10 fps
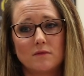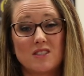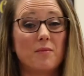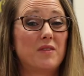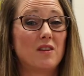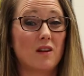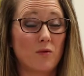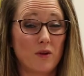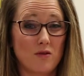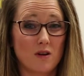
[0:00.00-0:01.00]
something on
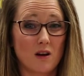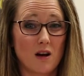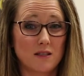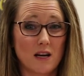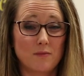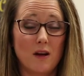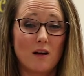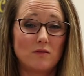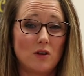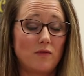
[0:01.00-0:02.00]
it where you can contact me. I
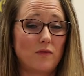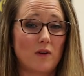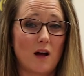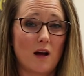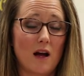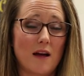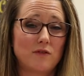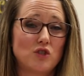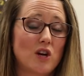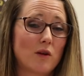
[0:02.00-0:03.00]
don't know if I have
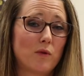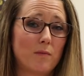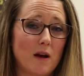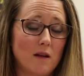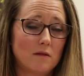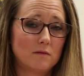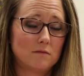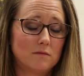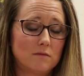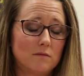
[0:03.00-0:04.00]
to check with my
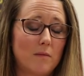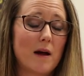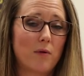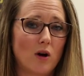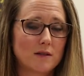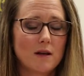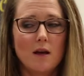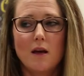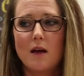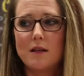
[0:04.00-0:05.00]
boss
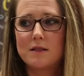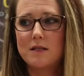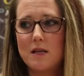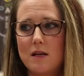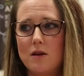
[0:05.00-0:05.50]
and see,